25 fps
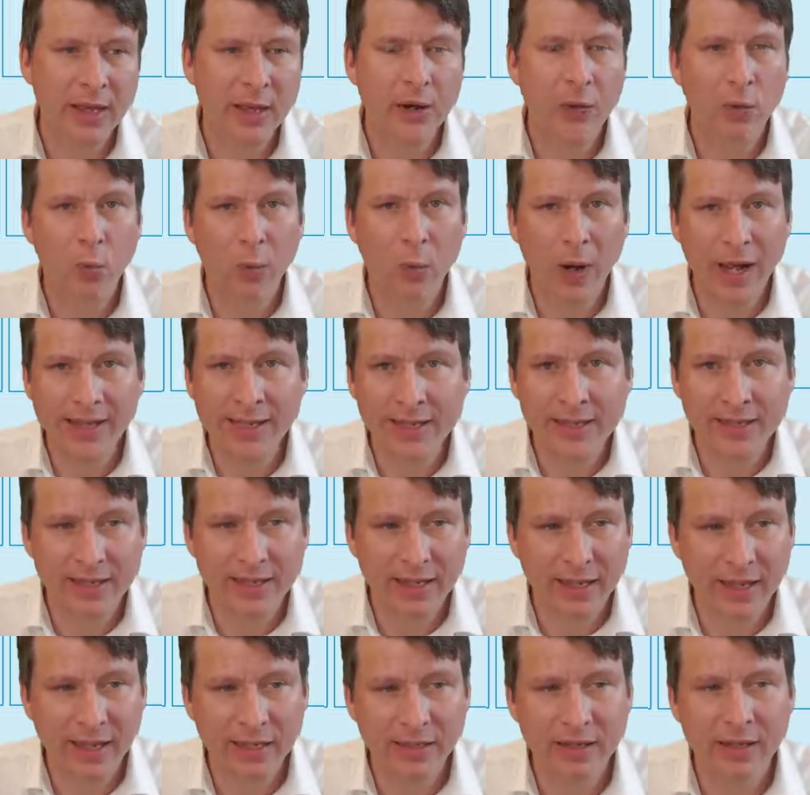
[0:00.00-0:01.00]
one
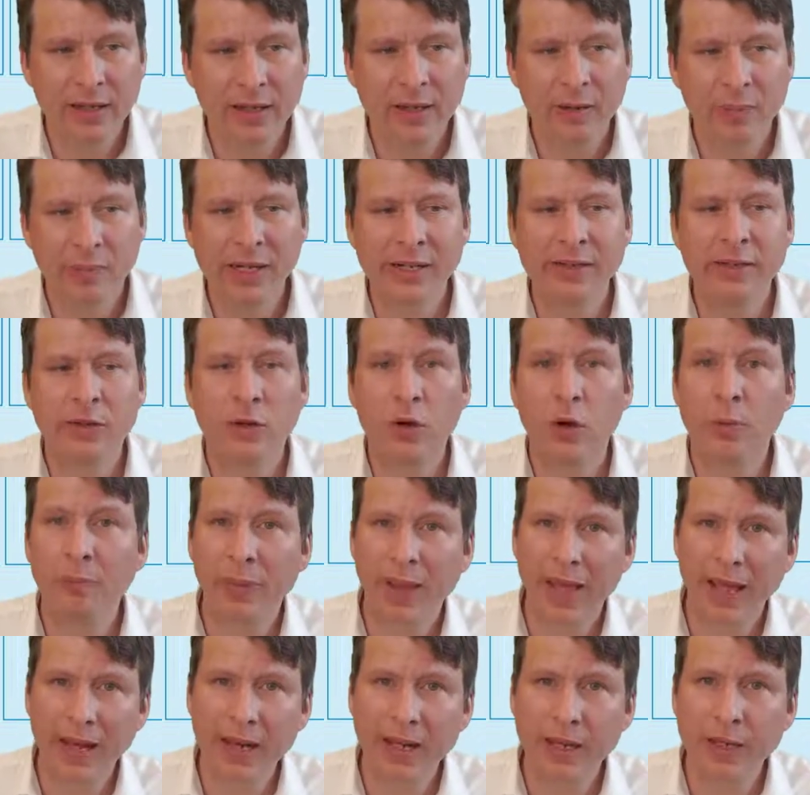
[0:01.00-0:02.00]
side, build a
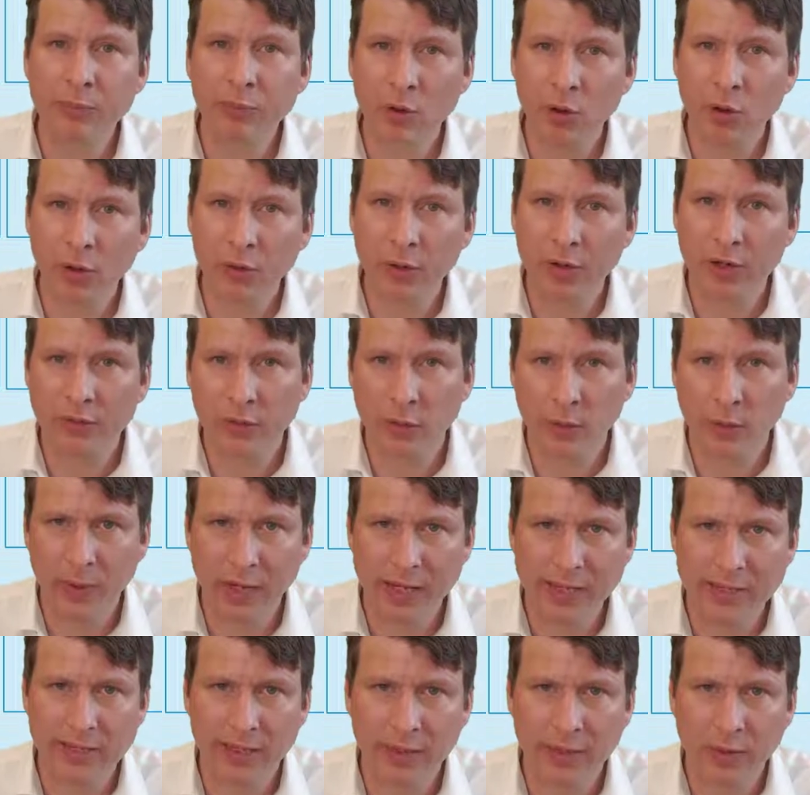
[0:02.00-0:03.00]
compelling product for
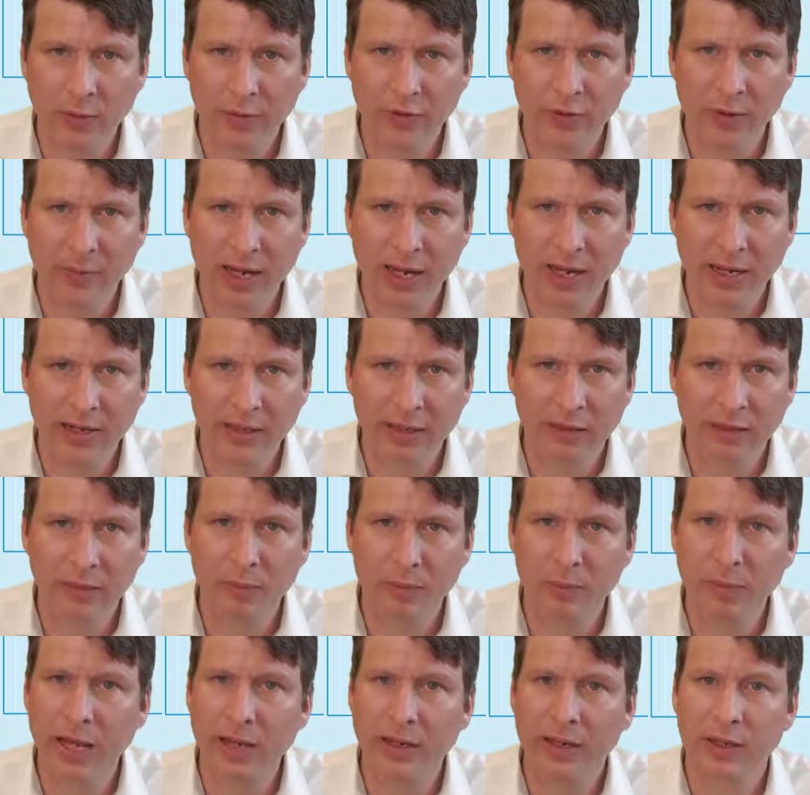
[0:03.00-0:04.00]
one side of the
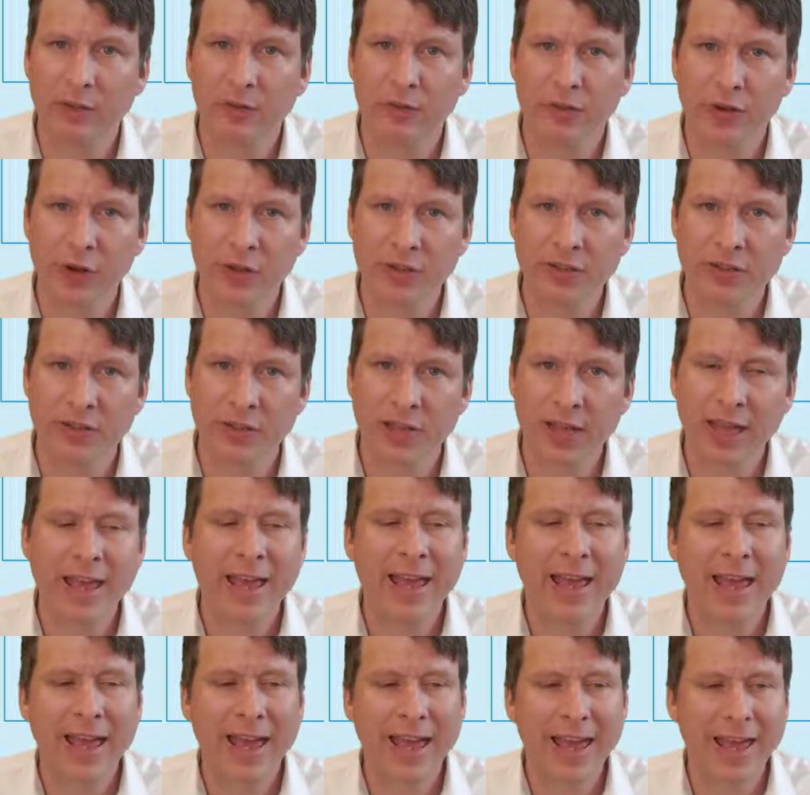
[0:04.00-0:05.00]
market first,
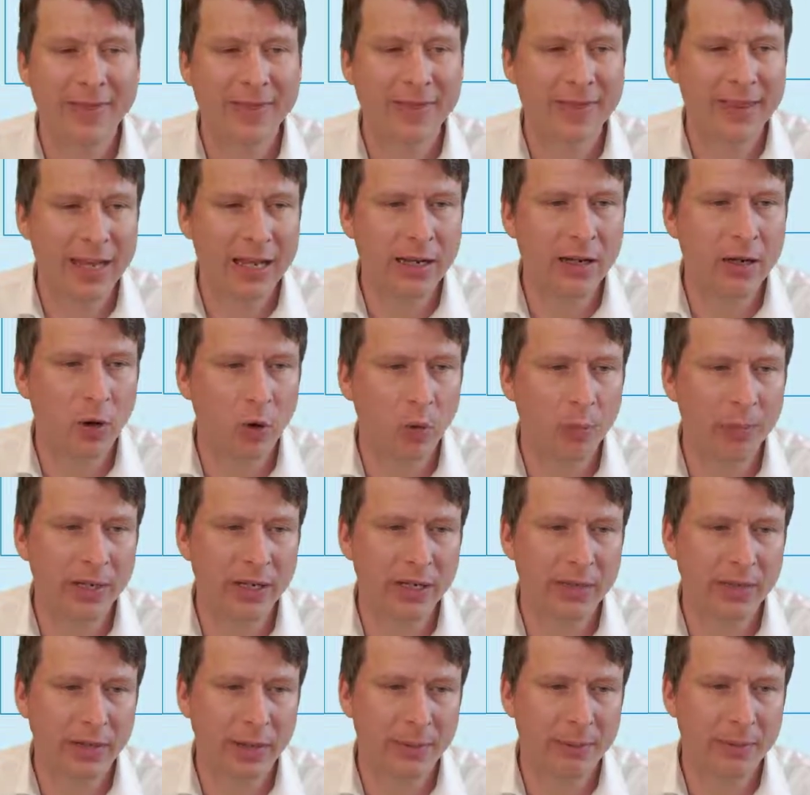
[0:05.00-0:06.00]
and then open
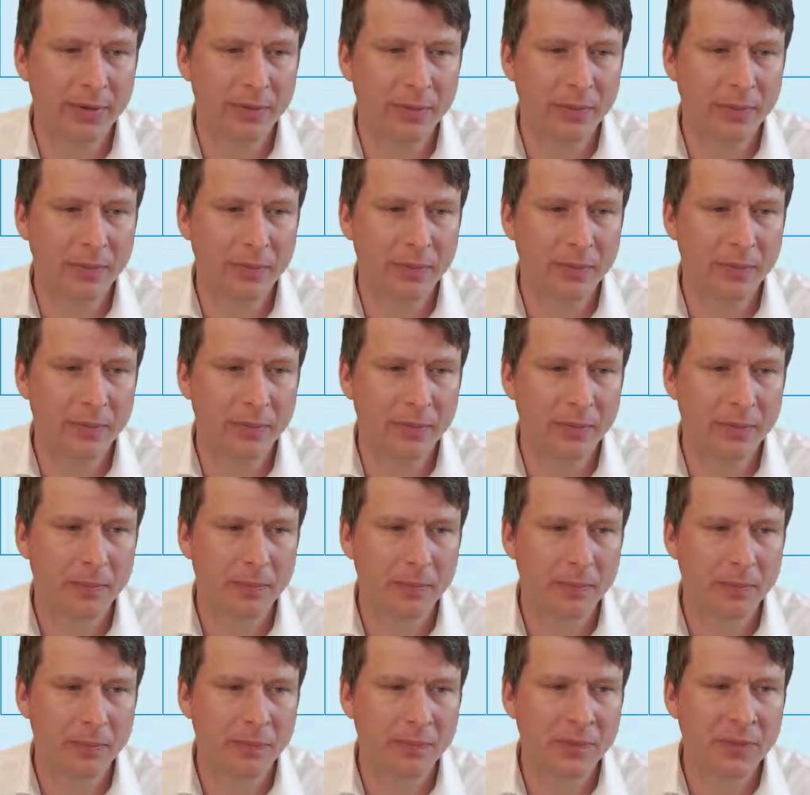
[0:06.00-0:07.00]
it up.
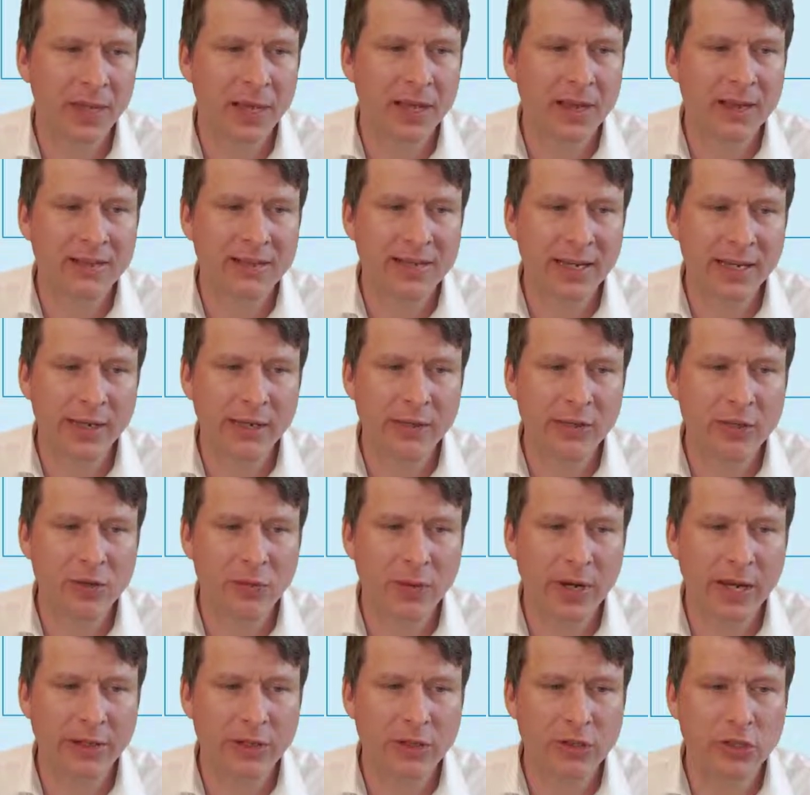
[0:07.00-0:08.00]
Second
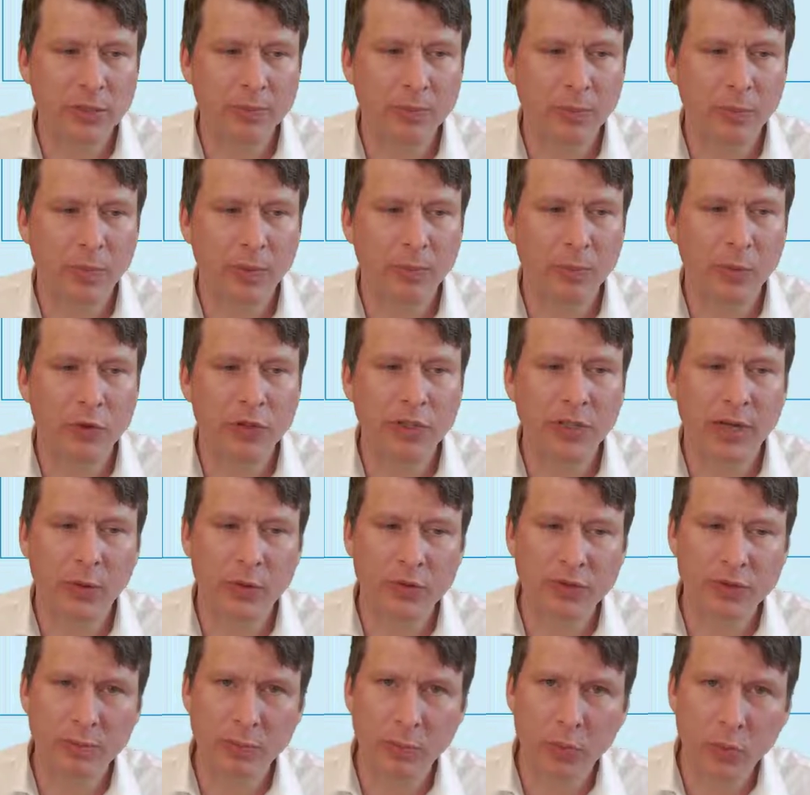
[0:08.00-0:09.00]
strategy,
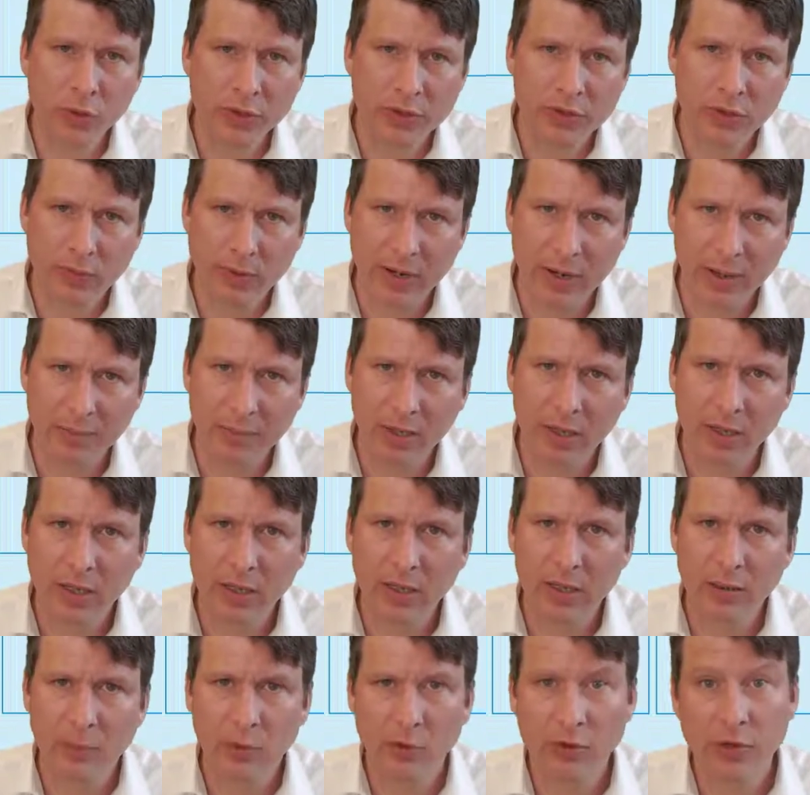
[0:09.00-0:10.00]
Münchhausen Bootstrap.
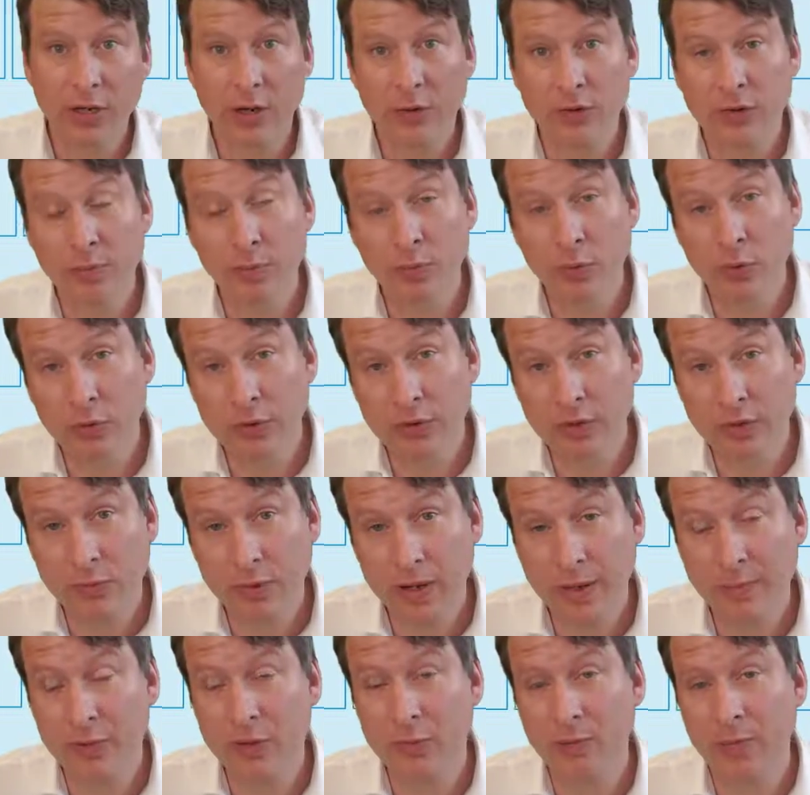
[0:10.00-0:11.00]
Münchhausen
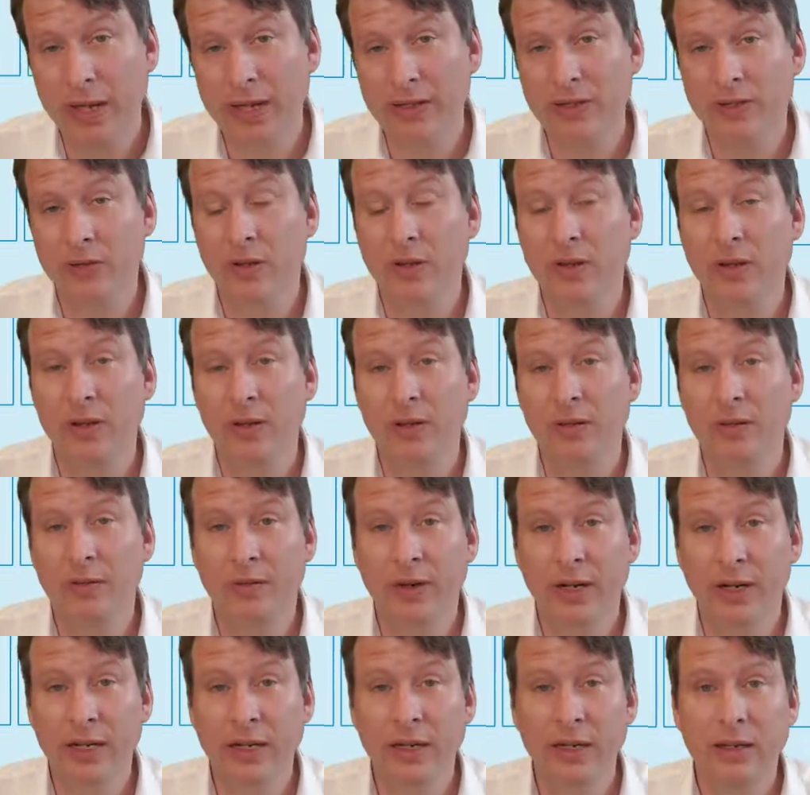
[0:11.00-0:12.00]
Bootstrap is based on the
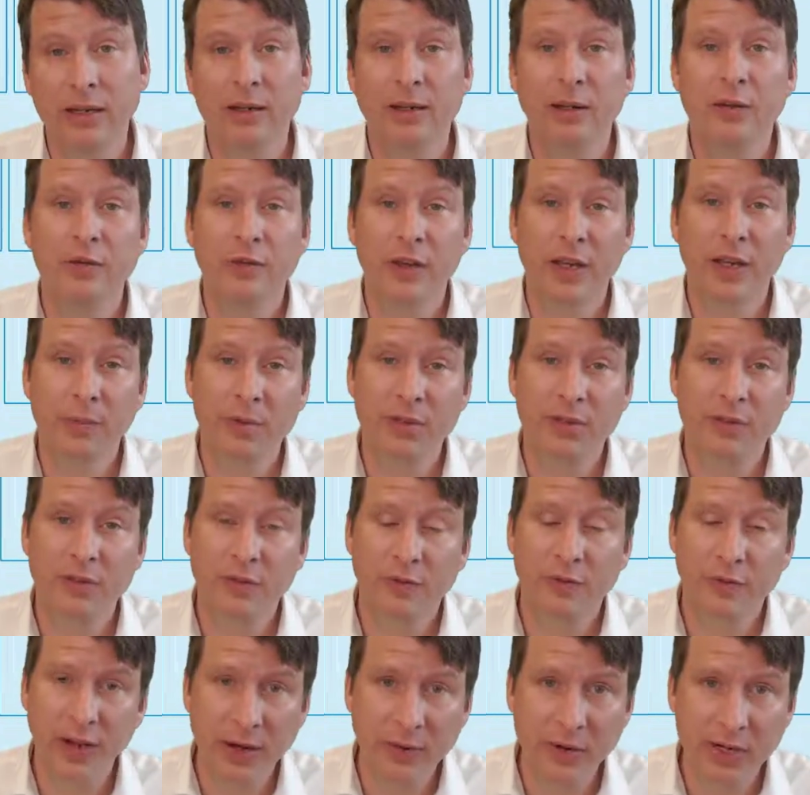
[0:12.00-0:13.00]
very famous
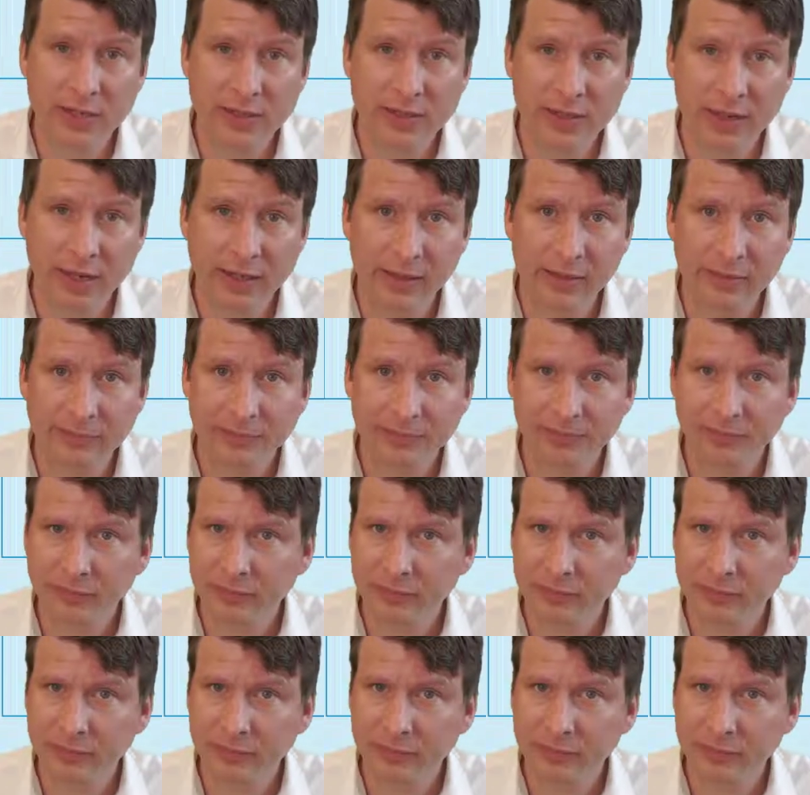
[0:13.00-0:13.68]
fairy tale